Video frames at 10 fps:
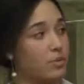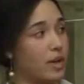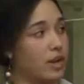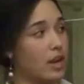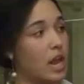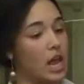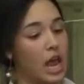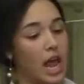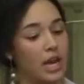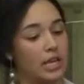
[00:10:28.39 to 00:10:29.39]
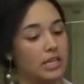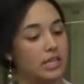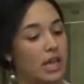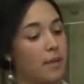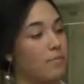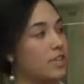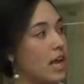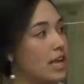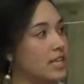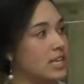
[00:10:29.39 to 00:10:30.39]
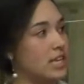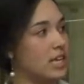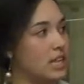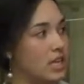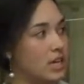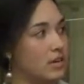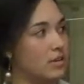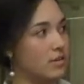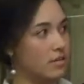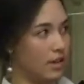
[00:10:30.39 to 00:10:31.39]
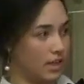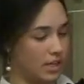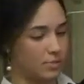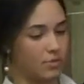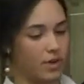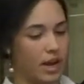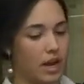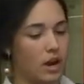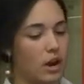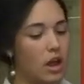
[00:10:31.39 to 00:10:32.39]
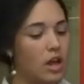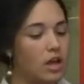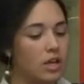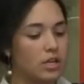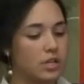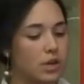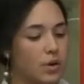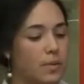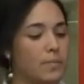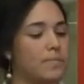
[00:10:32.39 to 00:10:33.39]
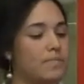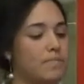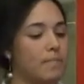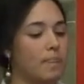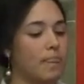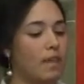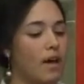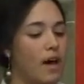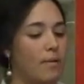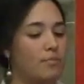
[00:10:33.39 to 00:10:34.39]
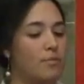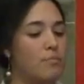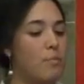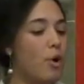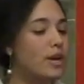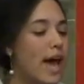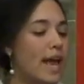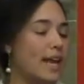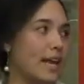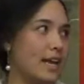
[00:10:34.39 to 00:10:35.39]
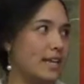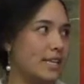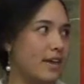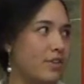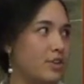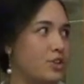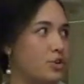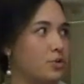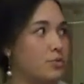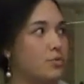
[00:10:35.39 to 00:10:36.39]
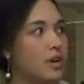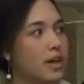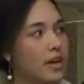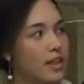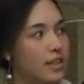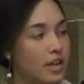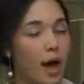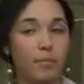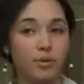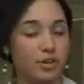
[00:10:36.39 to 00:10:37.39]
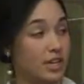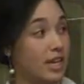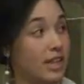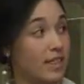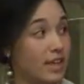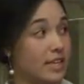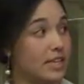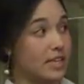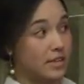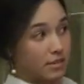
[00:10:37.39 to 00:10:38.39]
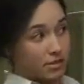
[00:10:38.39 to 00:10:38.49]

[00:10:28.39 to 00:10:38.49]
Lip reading: one, and it's emphasized in this one right here. So more data ink is given to the top portion in this